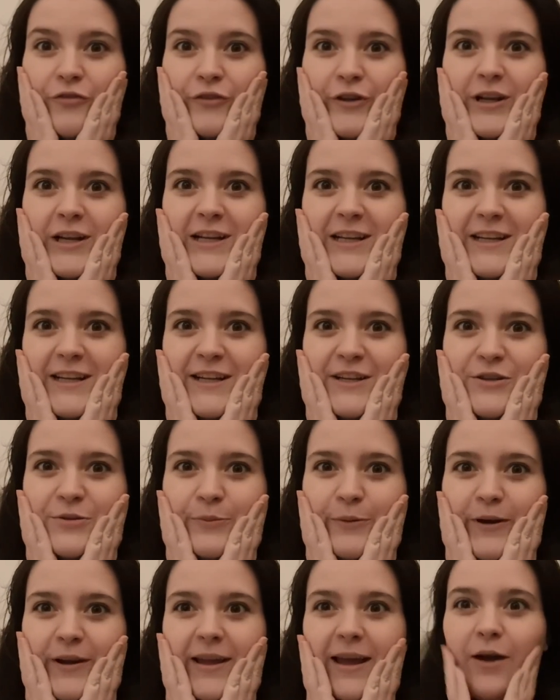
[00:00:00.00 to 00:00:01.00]
Really need
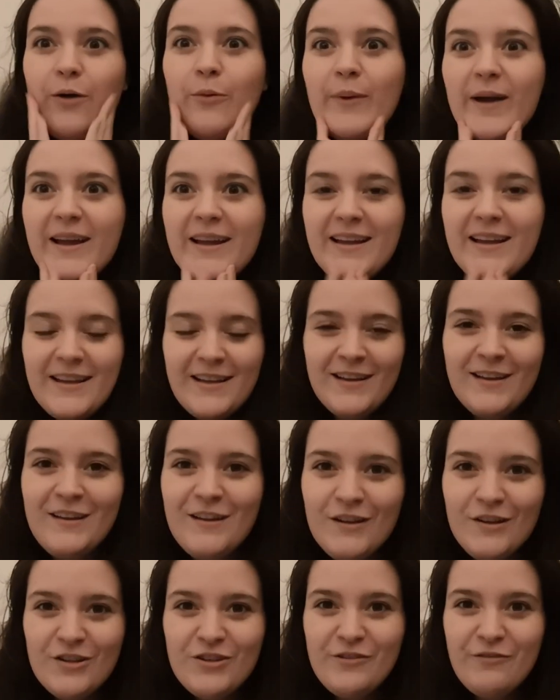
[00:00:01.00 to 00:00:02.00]
to work out a way
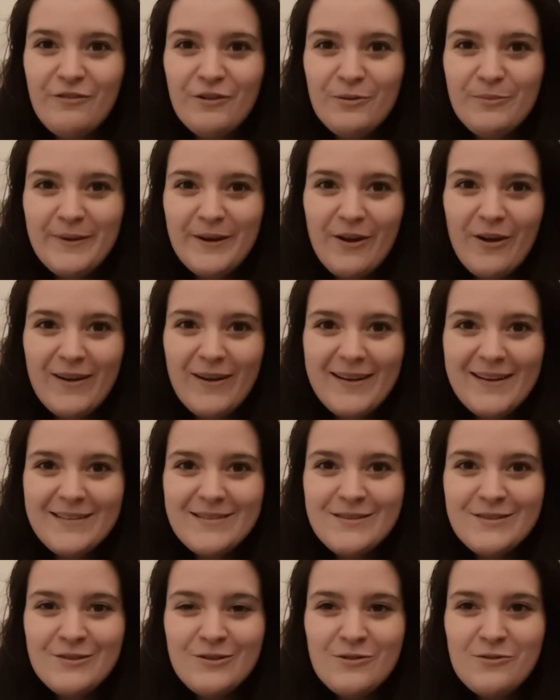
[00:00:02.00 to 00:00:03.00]
to film at
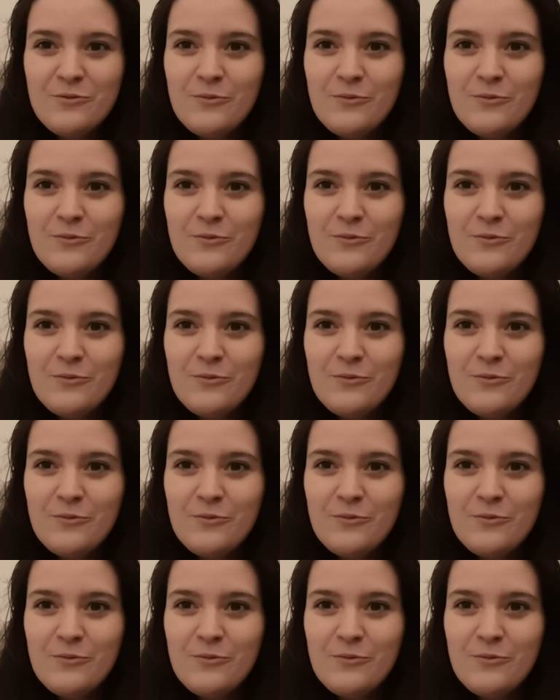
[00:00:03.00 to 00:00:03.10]
night